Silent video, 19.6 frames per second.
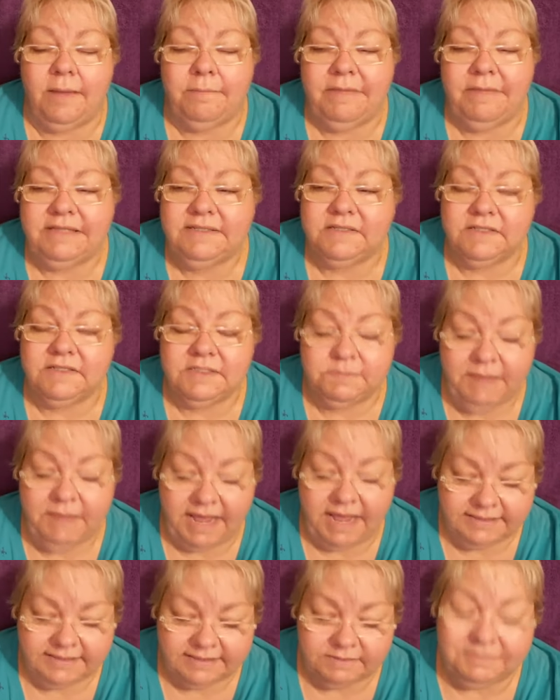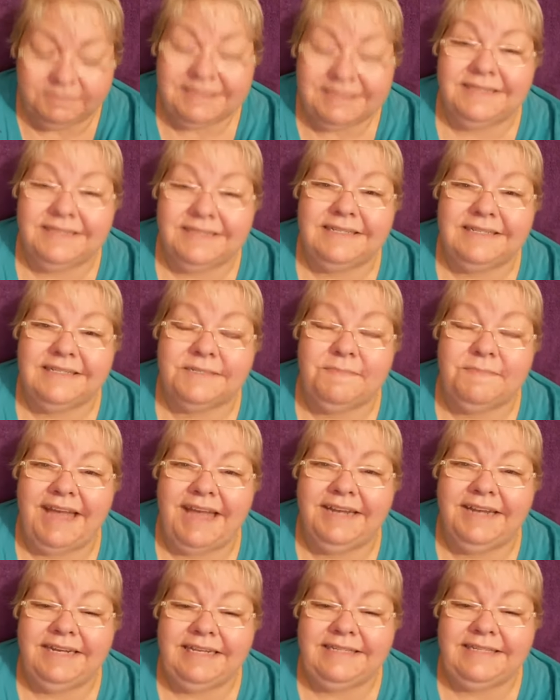muscle spasms because it's
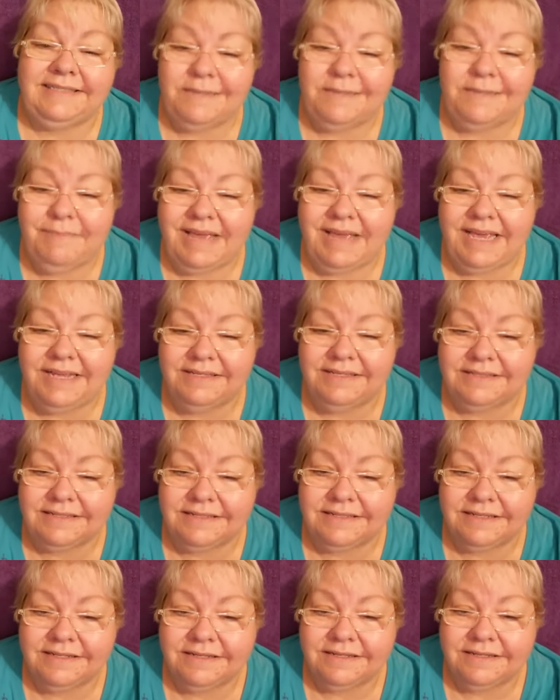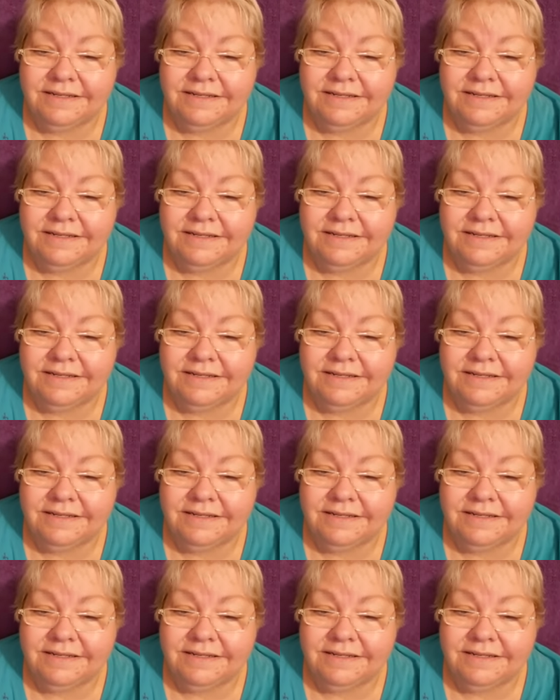magnesium based.